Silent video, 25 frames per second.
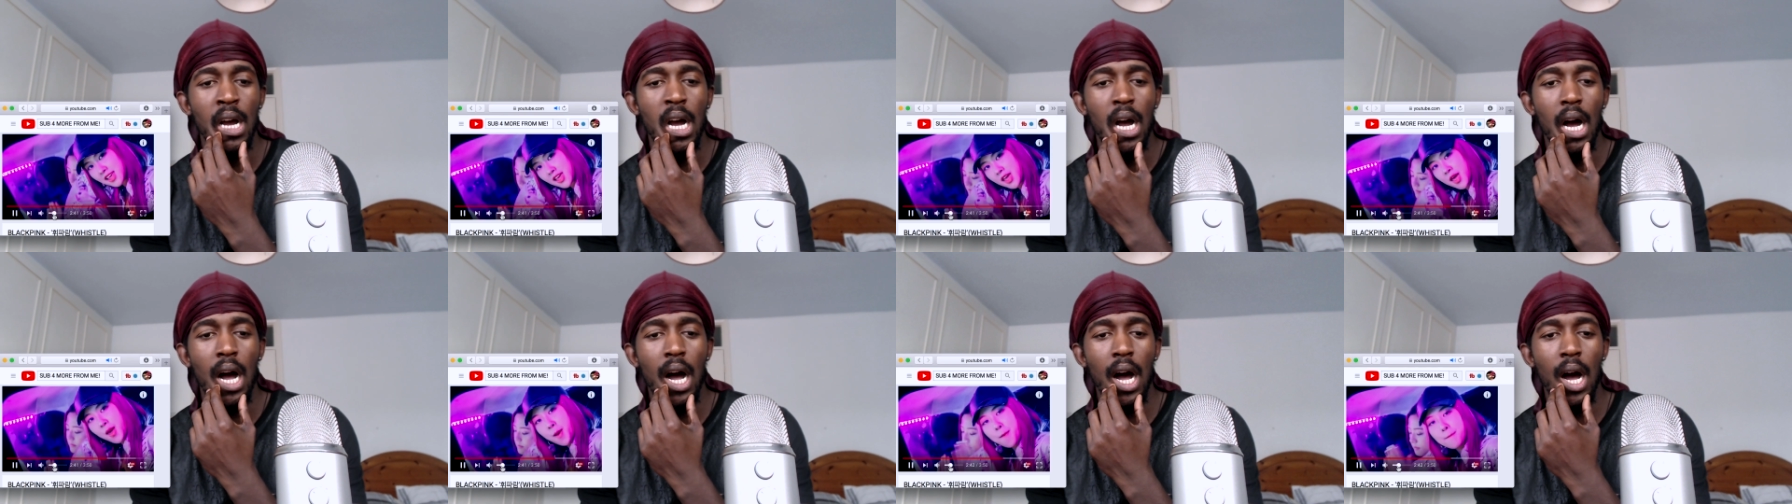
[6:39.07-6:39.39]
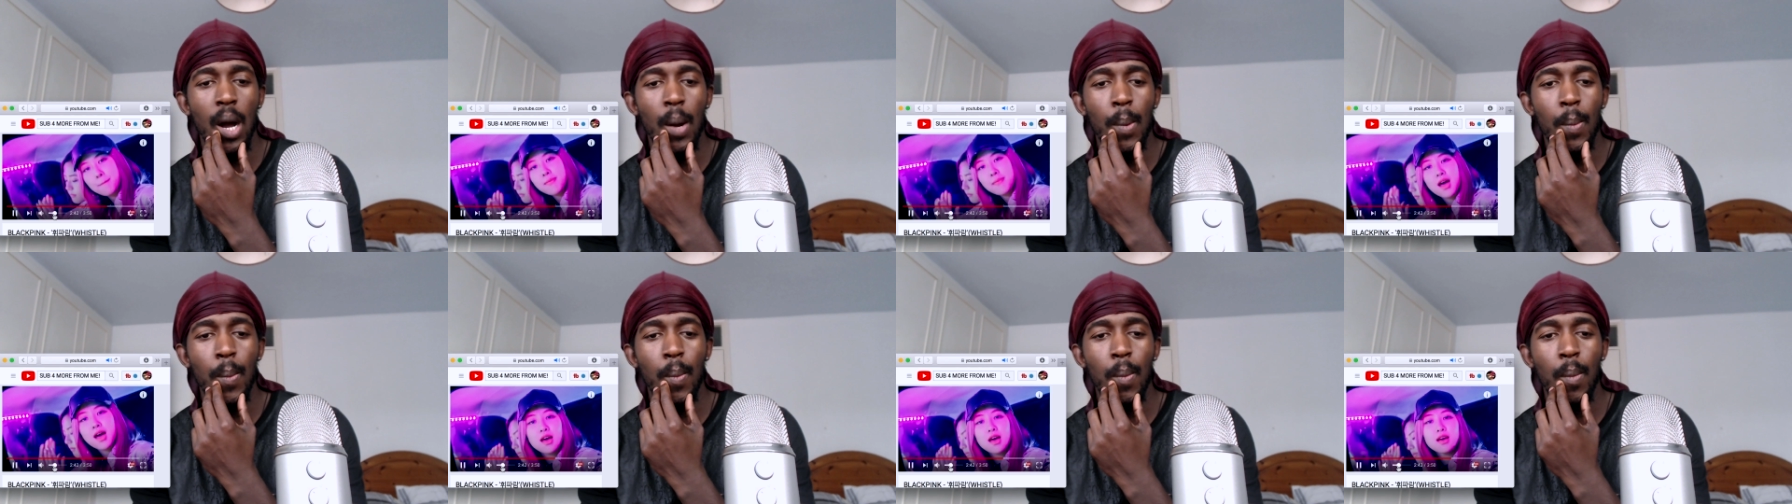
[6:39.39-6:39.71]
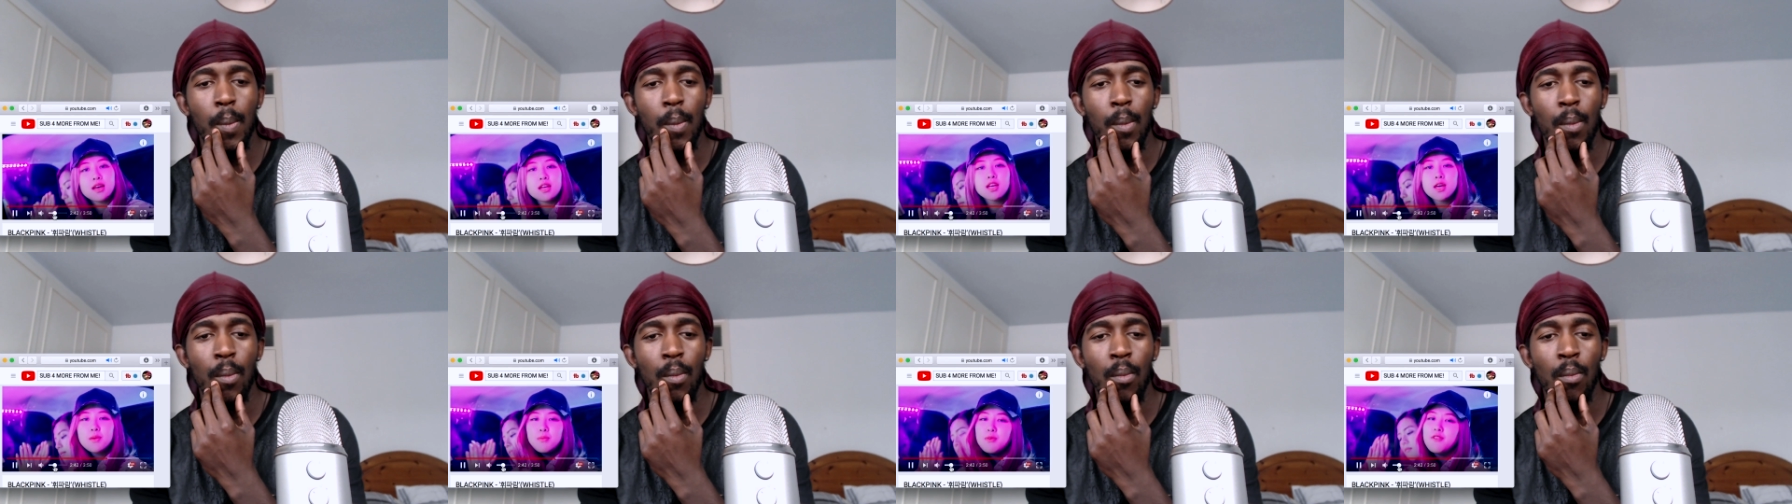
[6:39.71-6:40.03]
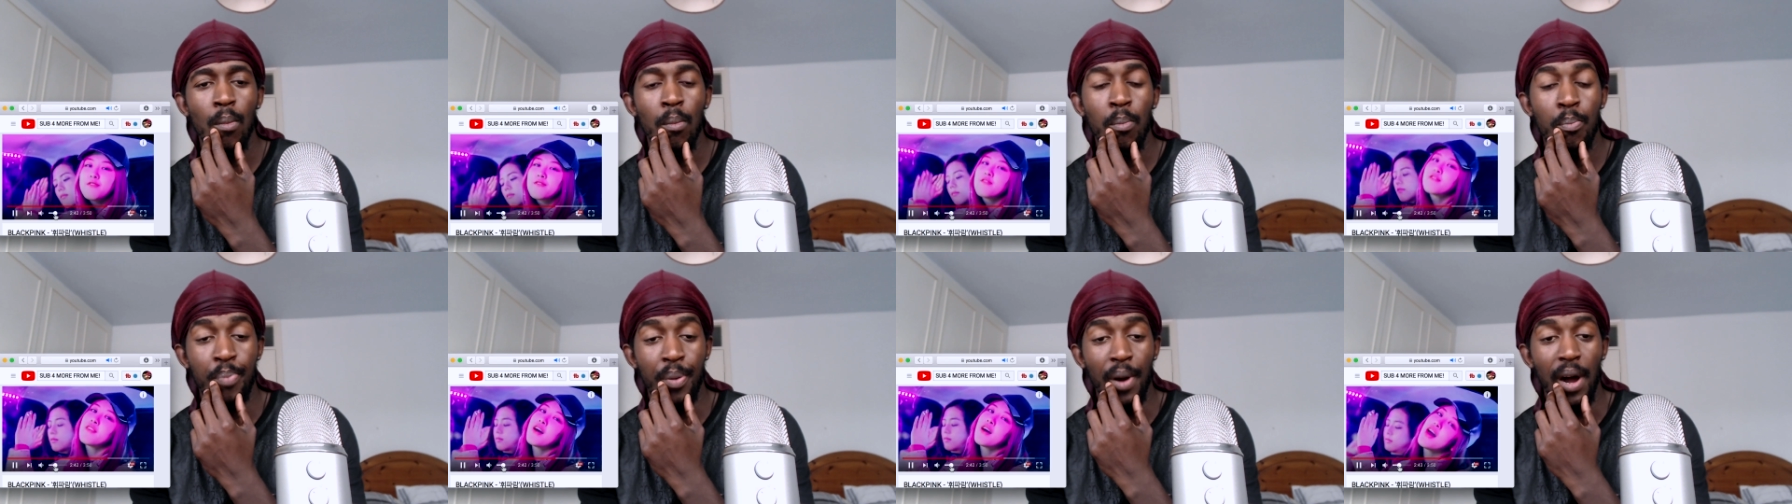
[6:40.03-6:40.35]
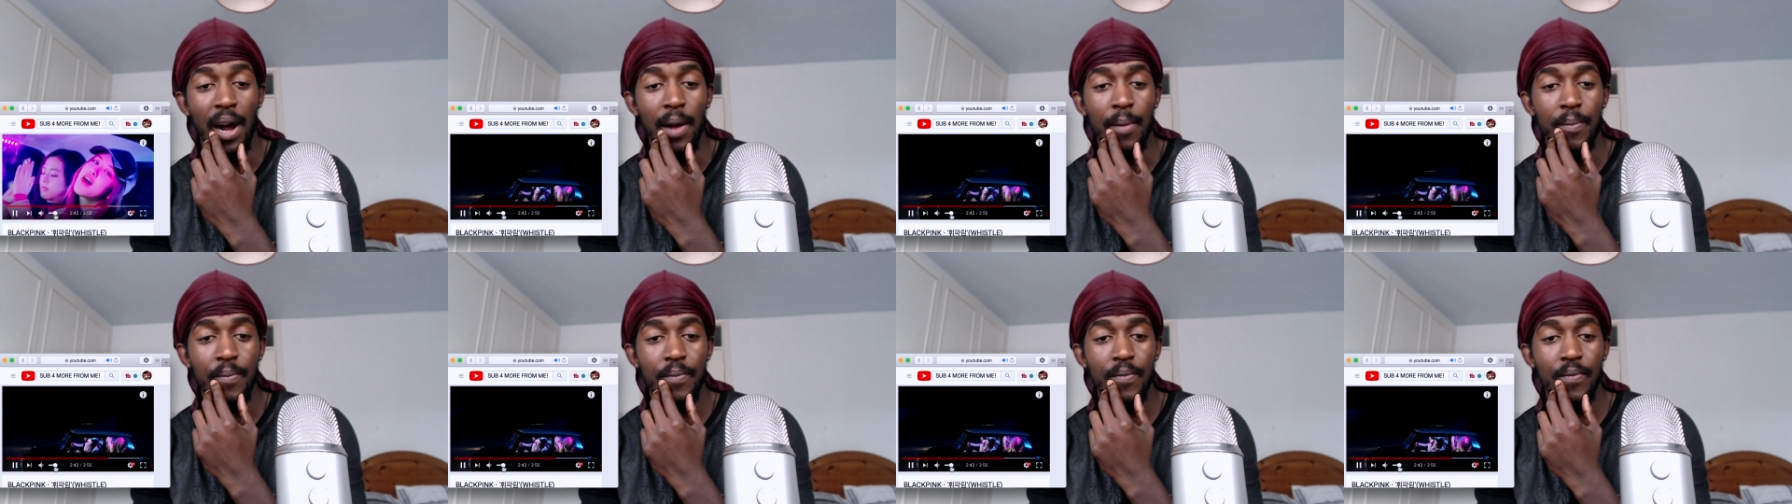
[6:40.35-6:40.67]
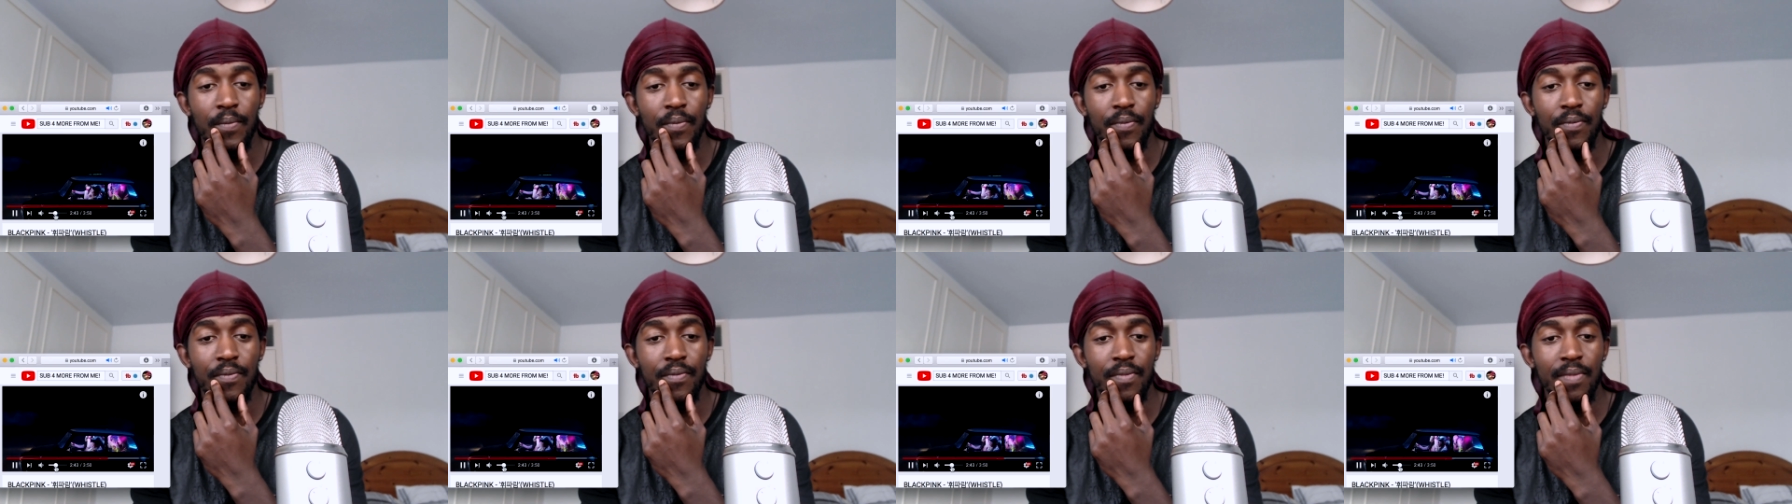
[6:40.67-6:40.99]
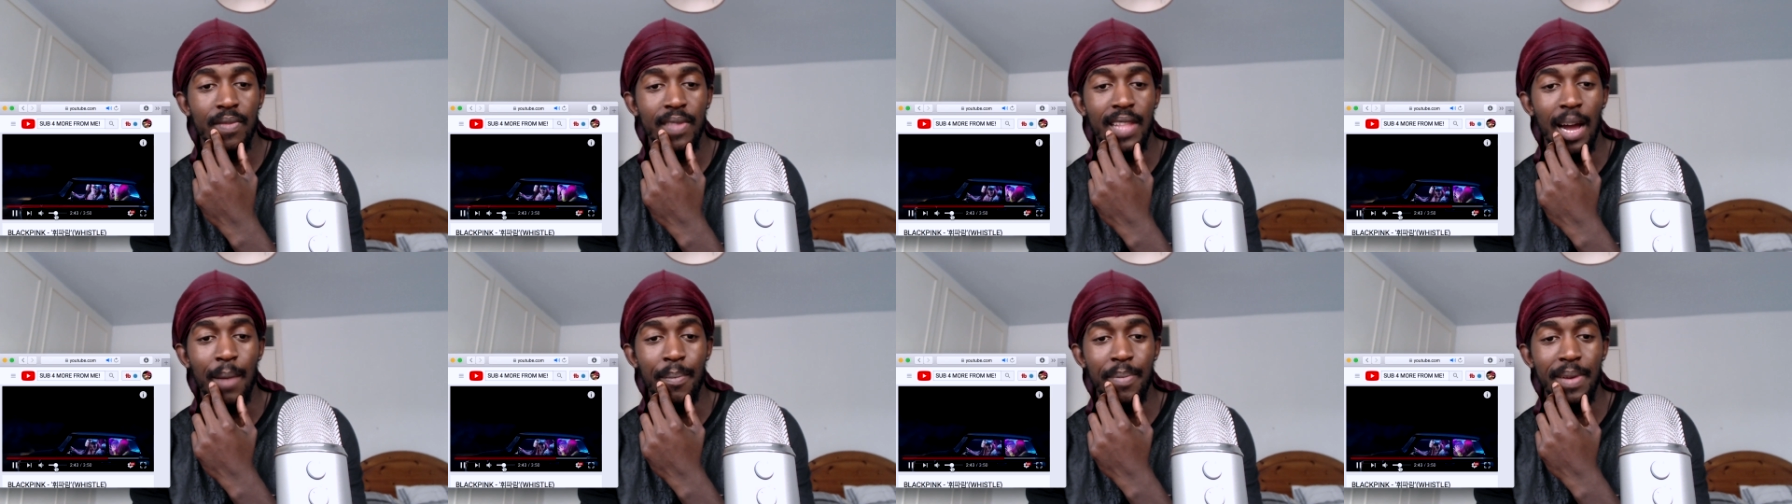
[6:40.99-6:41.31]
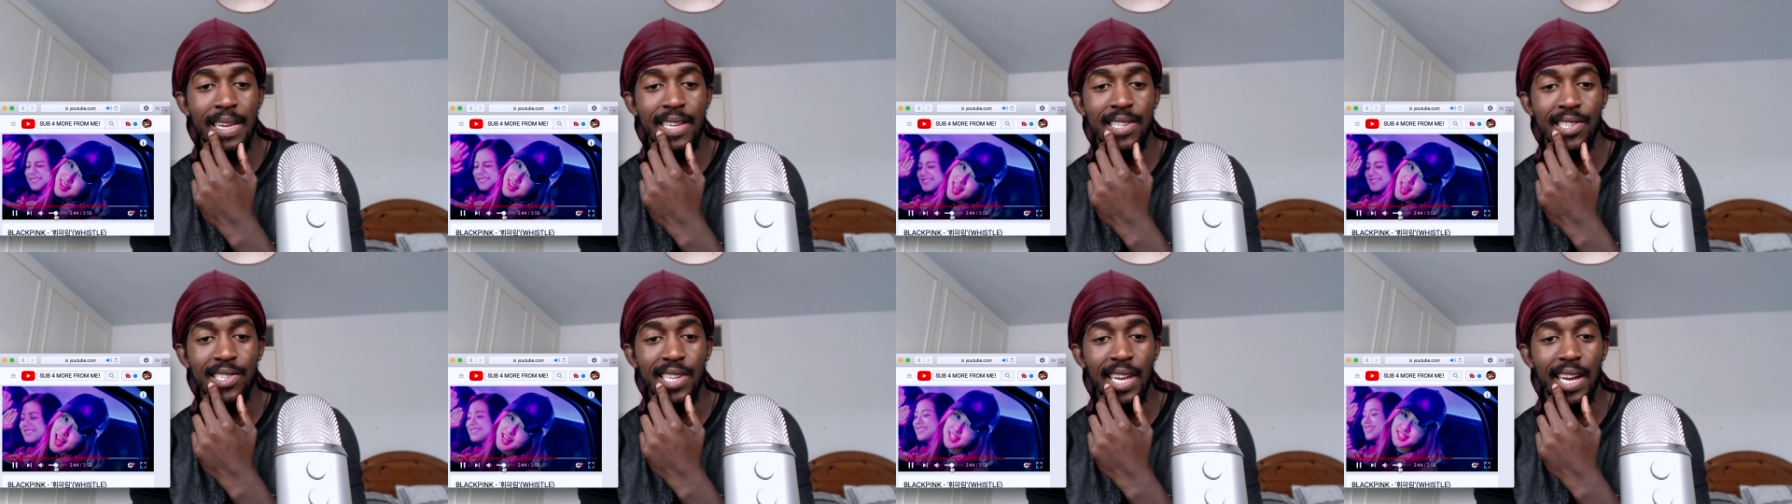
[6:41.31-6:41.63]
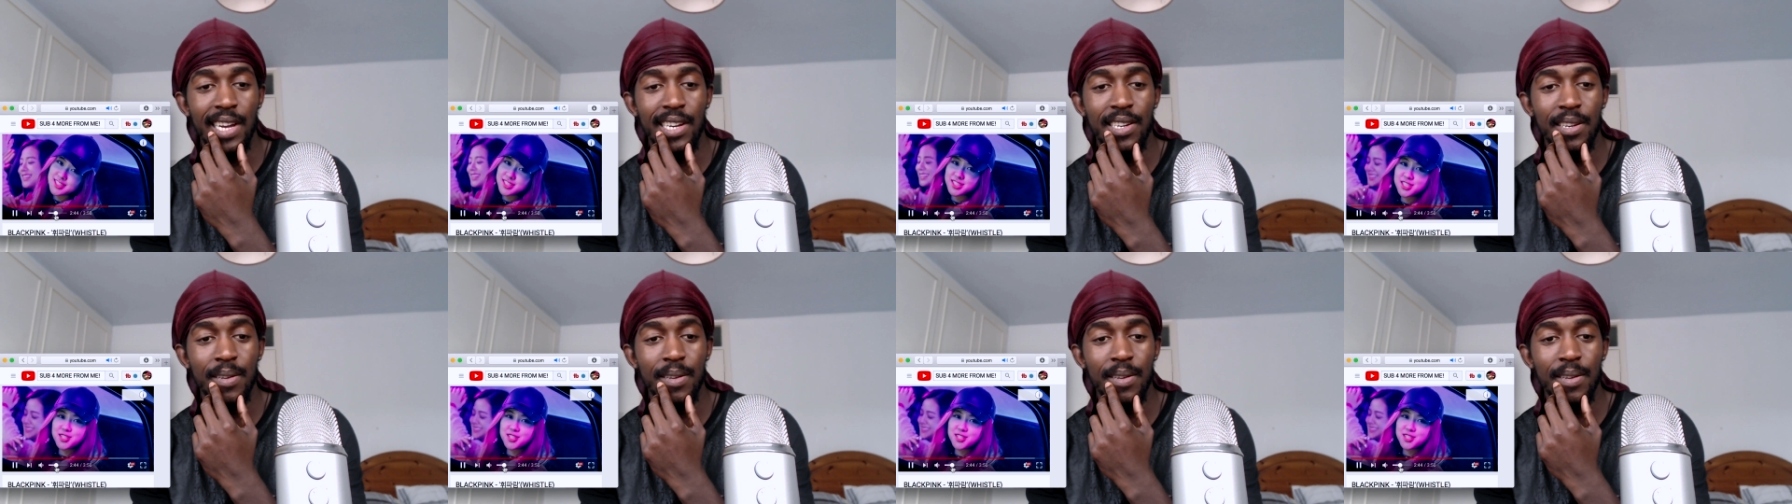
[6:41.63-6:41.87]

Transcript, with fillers: Um, but that being said,